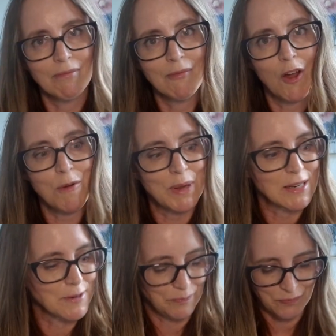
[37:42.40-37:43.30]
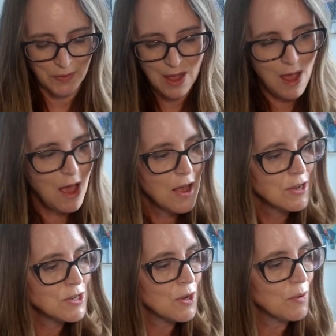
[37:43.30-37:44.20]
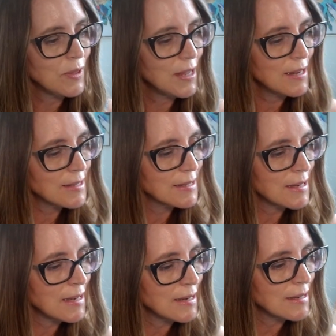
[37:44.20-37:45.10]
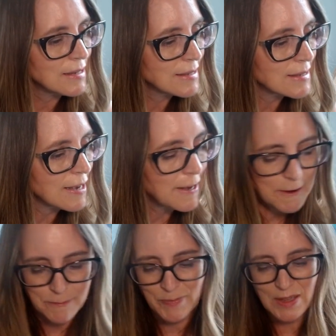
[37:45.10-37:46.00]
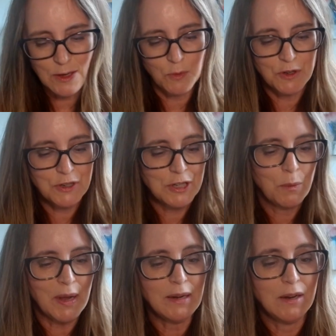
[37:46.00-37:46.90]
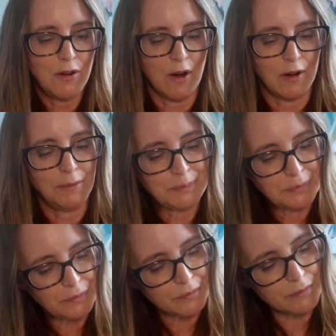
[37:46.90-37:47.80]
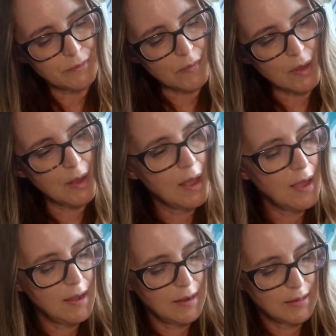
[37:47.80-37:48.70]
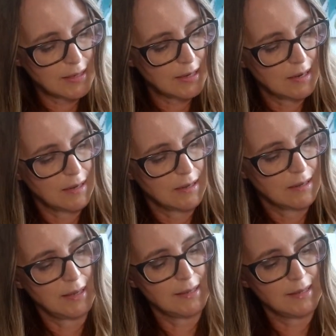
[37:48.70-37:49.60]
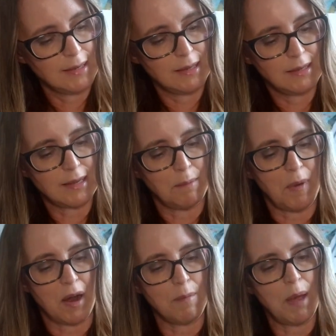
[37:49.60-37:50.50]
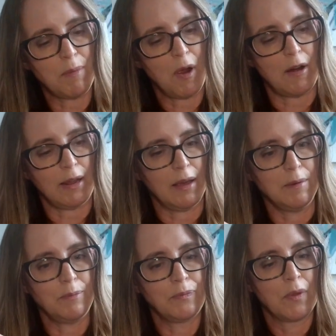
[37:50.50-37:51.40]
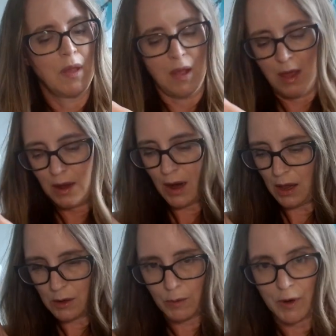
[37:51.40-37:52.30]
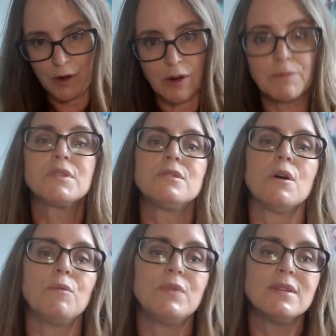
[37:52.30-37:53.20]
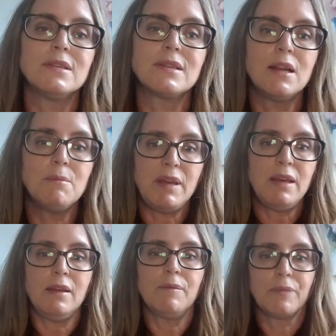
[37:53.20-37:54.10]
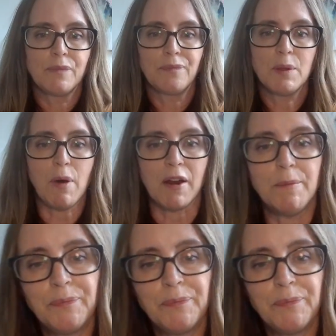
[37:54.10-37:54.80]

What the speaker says: garment. So this is, it's a worsted weight yarn, and this is a bottom-up cardigan color work. So this is going to be the bottom,